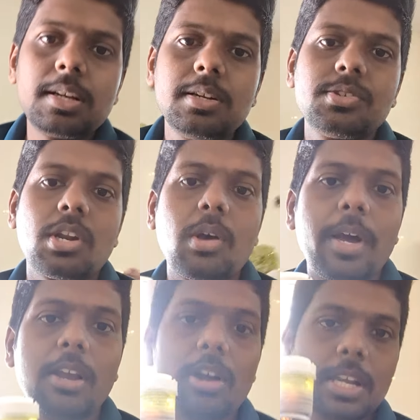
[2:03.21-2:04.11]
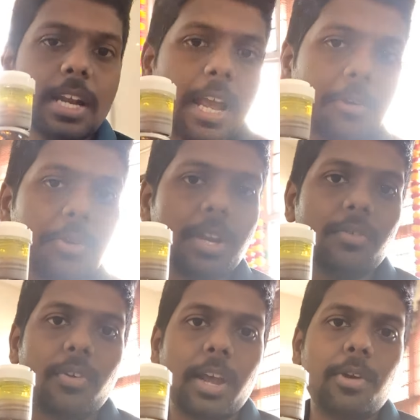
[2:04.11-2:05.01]
So now I got an accurate
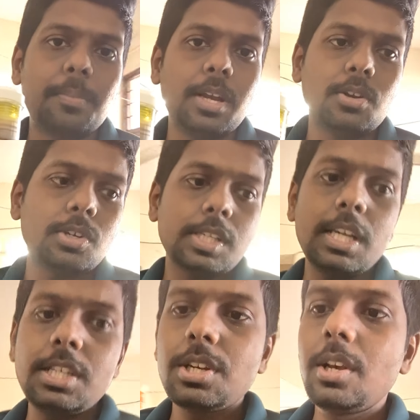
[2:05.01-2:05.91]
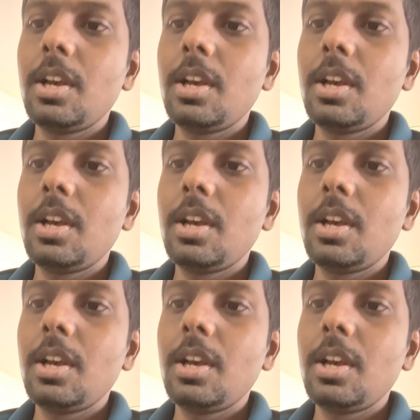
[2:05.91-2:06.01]
5 ml dosage.